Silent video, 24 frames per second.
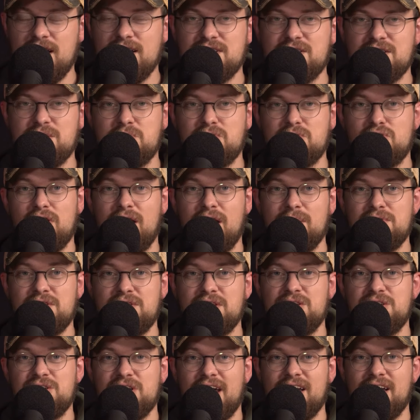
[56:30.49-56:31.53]
subscribe to
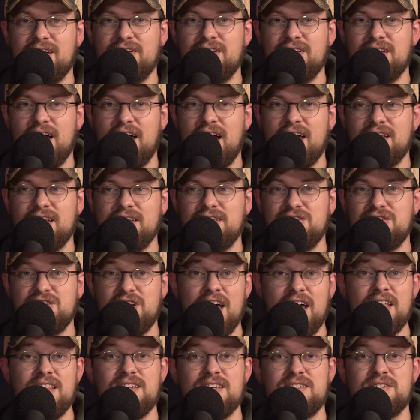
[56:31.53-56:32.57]
the channel, and
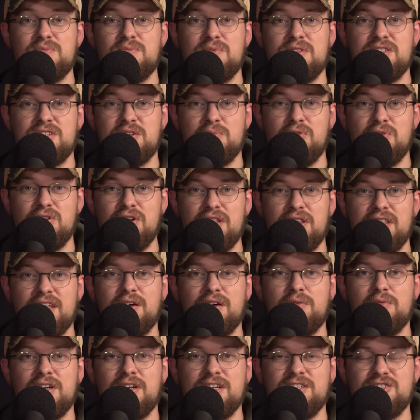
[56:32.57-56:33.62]
share this with someone you
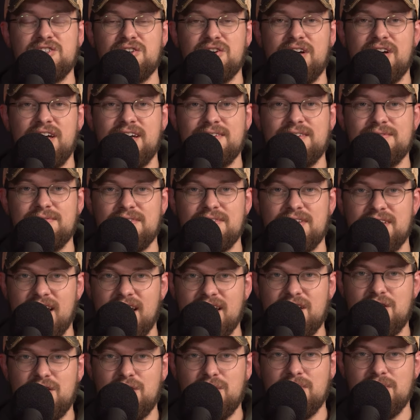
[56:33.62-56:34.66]
think would enjoy it.
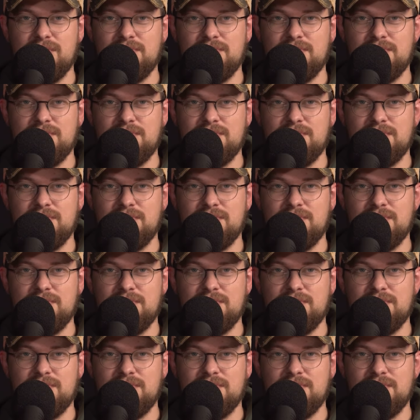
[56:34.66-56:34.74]
Thank you.